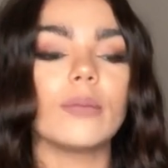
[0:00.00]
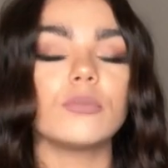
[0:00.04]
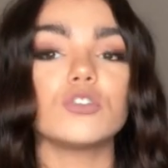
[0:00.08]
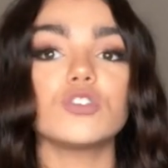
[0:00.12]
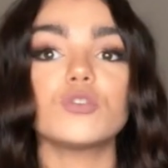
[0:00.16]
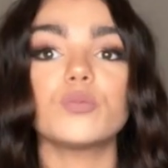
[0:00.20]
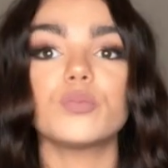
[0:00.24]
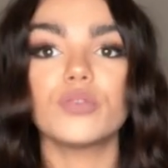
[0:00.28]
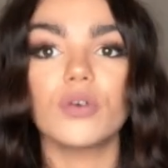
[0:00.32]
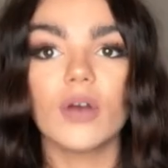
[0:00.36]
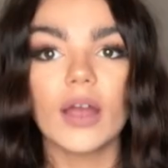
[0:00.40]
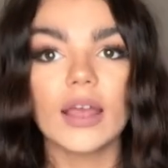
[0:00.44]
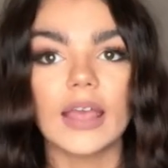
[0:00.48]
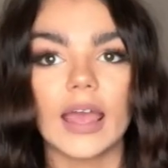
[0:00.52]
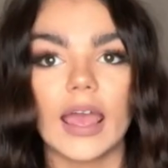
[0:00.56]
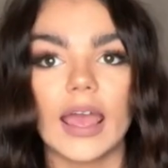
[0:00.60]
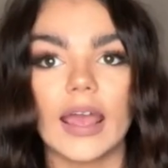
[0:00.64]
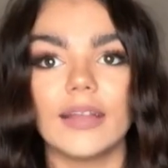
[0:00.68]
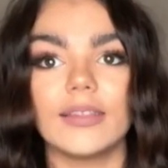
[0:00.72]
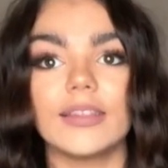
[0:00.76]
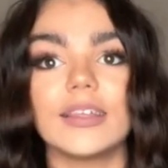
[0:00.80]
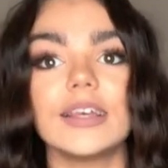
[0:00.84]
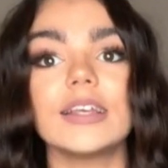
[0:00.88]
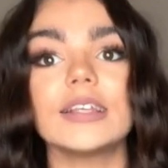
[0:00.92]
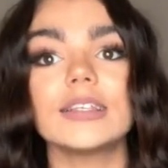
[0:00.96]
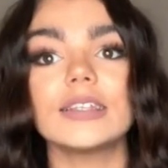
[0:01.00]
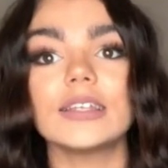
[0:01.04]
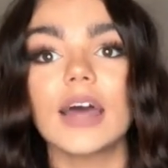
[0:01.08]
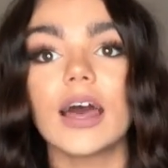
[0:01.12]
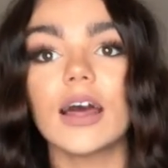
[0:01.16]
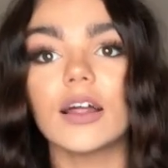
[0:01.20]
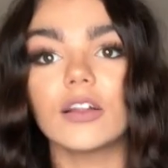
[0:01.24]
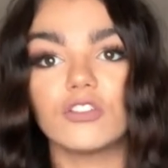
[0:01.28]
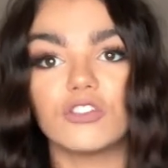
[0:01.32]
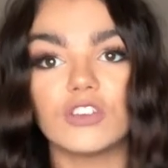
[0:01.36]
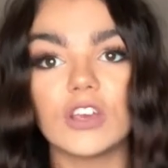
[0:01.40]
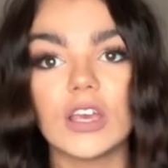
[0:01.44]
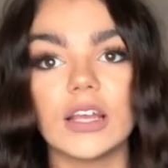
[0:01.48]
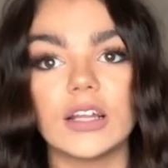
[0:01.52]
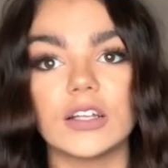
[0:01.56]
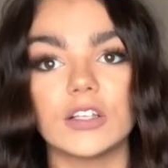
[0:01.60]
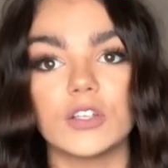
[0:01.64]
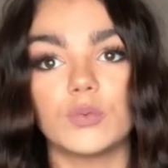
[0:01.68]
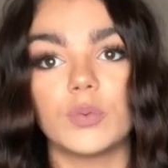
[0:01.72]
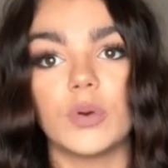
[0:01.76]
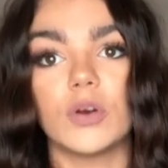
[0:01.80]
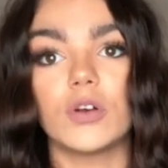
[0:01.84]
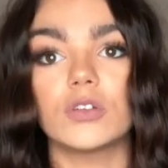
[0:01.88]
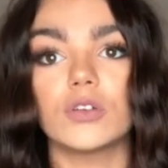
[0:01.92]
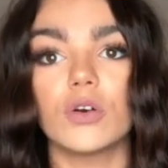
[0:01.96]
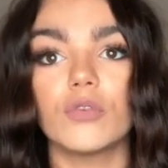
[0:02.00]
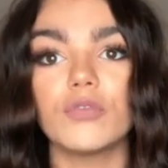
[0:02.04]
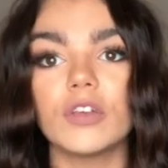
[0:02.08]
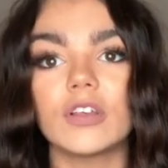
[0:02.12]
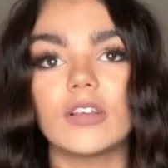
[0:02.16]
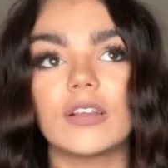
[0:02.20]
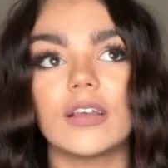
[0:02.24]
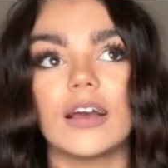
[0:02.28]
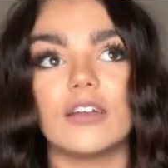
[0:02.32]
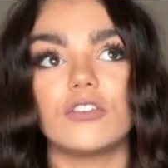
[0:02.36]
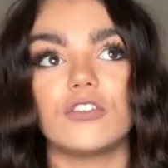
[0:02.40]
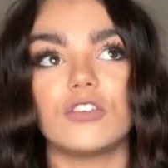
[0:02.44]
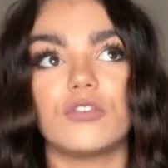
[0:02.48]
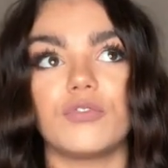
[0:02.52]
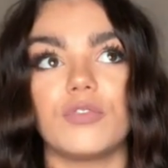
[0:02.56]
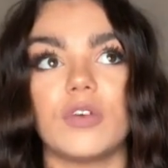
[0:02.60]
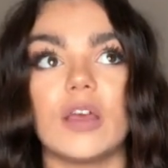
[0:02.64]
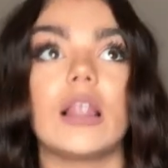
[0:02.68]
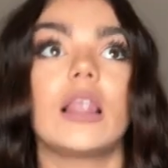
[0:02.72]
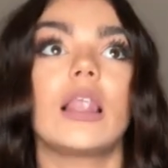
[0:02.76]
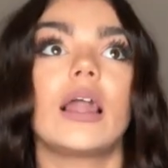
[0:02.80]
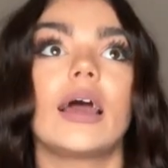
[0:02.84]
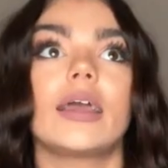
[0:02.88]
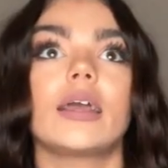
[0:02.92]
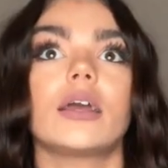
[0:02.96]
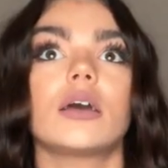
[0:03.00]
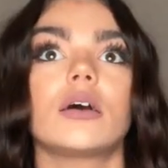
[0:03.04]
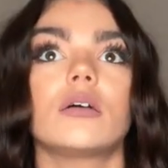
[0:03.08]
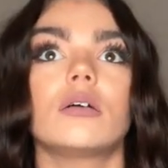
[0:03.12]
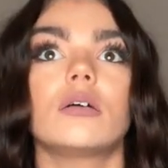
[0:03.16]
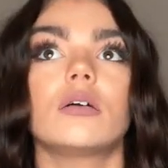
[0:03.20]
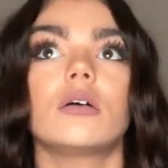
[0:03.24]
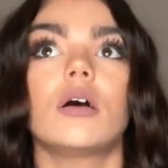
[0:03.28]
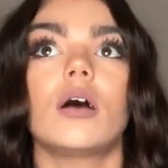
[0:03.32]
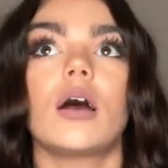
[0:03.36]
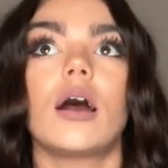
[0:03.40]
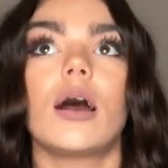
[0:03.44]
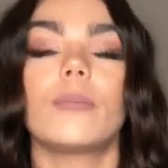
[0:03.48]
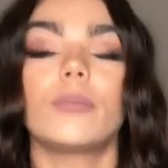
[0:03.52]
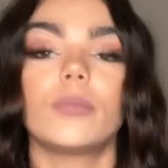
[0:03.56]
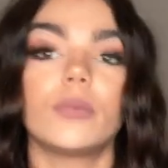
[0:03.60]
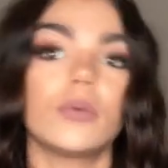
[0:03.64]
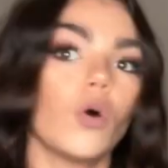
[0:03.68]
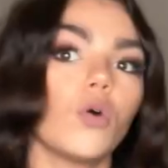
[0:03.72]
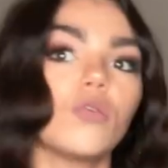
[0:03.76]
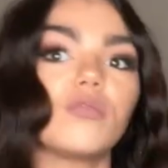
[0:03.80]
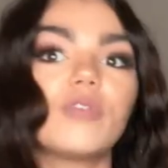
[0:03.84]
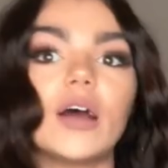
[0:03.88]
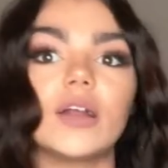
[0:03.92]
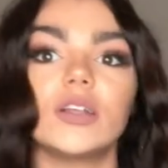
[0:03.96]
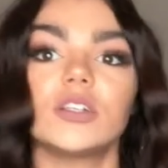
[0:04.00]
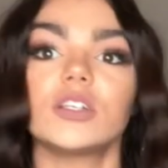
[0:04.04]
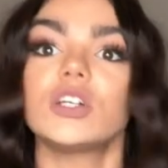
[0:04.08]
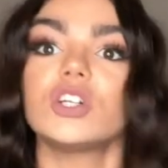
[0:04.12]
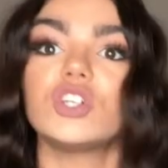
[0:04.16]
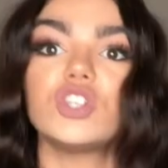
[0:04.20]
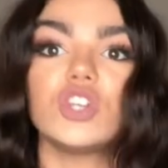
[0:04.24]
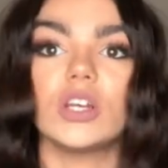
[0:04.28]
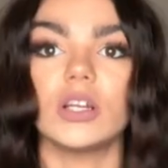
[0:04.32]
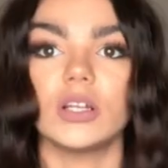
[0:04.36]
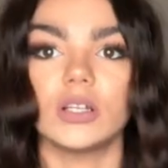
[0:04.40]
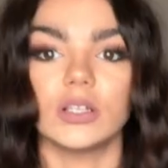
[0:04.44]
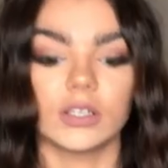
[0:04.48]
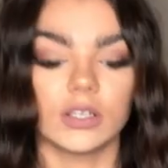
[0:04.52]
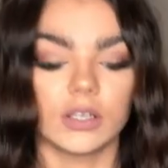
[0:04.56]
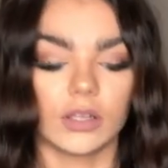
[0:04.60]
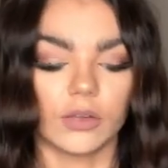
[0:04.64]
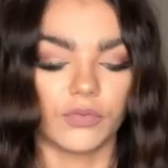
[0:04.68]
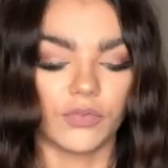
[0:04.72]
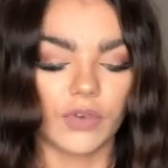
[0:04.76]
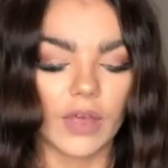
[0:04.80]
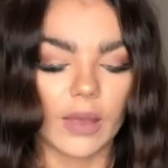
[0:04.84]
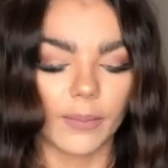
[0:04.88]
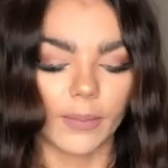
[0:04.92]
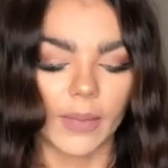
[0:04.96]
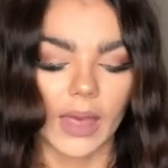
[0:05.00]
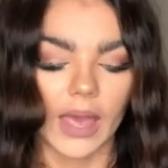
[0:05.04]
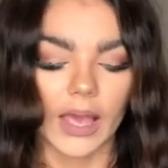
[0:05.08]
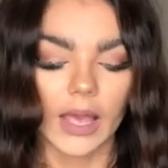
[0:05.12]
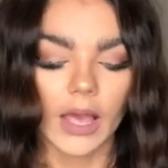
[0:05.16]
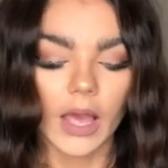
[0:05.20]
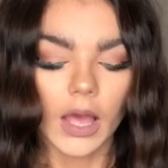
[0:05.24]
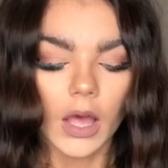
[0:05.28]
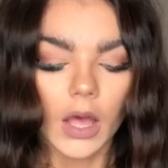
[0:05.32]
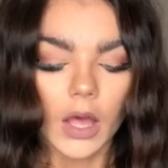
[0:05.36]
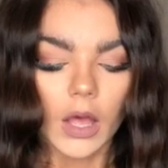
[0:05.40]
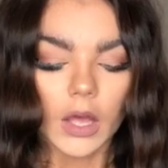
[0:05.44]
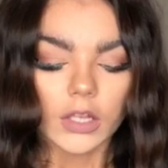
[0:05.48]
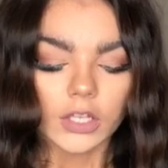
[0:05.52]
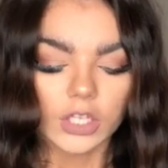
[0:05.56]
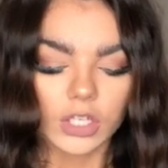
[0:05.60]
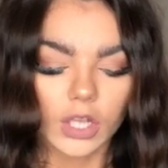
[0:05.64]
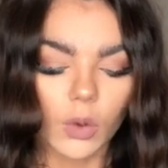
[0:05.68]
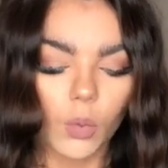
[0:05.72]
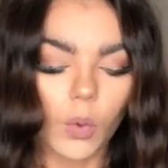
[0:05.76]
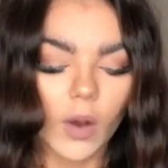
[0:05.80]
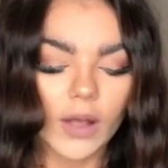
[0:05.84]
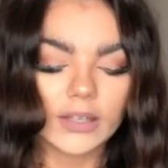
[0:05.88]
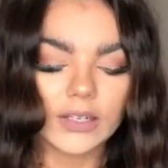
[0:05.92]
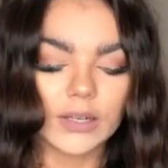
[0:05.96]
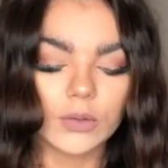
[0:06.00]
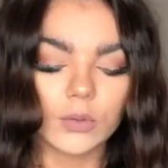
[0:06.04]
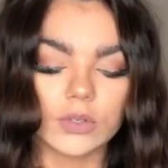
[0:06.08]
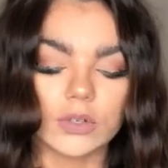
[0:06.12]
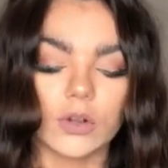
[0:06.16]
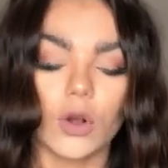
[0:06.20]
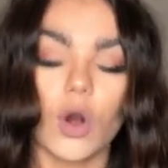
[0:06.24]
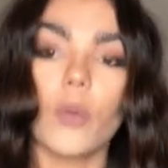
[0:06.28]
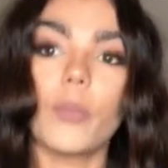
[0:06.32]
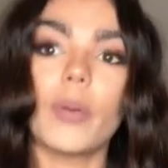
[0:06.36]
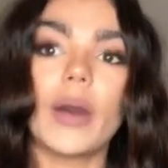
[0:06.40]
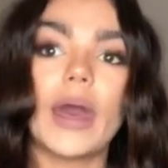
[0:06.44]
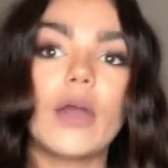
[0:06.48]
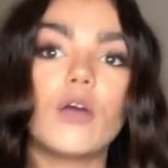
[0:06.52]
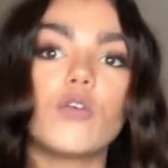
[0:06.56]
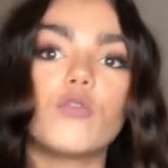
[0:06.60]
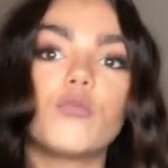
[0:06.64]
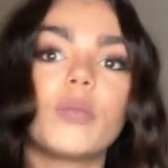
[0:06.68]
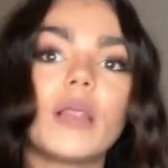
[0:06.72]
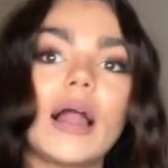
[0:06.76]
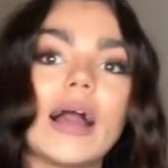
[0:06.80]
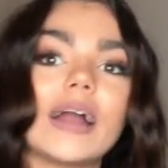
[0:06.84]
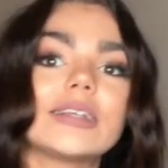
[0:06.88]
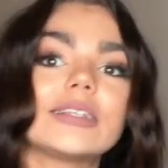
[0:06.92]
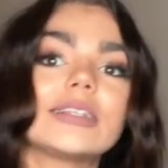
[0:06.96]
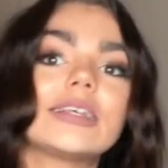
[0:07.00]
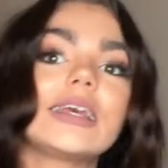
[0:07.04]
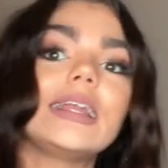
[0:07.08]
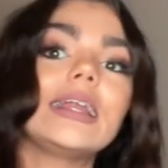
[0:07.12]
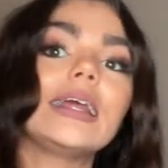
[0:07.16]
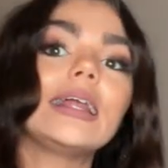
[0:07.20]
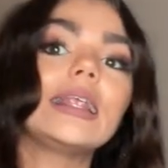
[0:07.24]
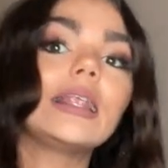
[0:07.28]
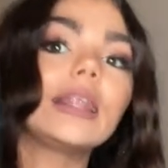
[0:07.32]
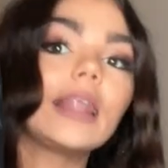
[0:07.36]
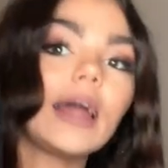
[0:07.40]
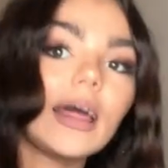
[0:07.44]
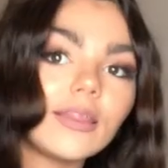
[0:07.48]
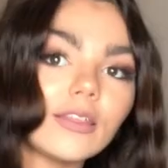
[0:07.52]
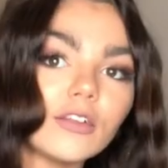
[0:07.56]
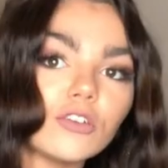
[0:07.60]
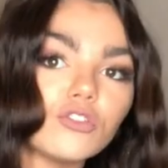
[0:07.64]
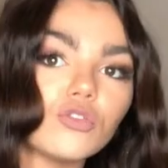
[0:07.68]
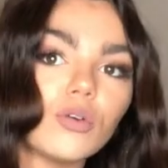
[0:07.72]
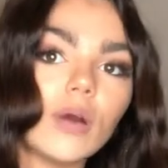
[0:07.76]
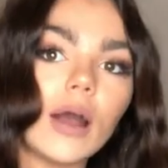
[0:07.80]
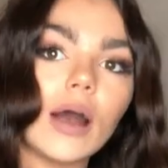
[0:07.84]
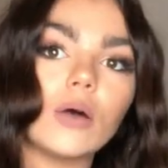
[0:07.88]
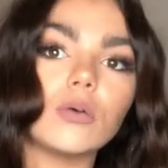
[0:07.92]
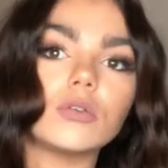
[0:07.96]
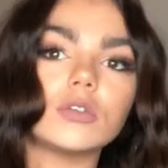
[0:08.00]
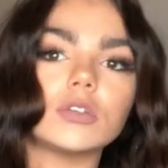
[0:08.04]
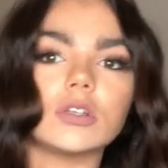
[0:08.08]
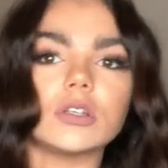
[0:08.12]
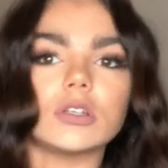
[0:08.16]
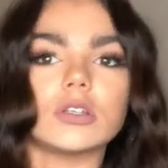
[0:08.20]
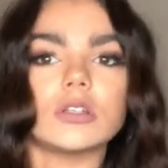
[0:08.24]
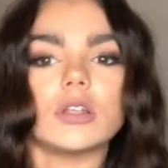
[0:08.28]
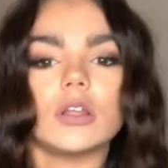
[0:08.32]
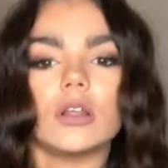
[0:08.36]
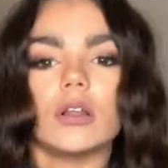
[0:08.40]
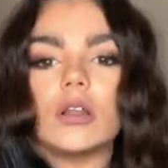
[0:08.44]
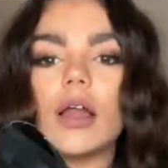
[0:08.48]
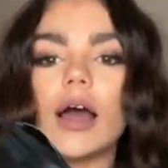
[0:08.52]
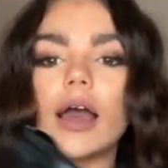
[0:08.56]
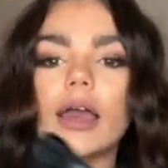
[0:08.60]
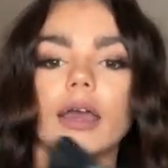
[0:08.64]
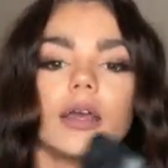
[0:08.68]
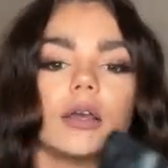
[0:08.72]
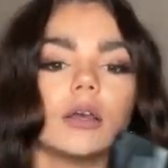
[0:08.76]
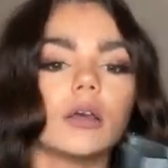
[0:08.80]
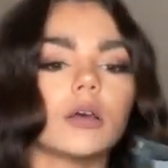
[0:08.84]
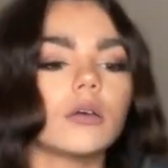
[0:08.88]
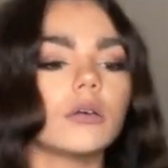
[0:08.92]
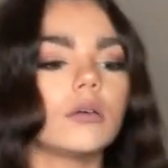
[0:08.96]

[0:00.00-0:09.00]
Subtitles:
just praying. These are jeans because obviously I just feel like I'm not finding jeans that fit me. So what I did was I got a pair of black skinny leather trousers that like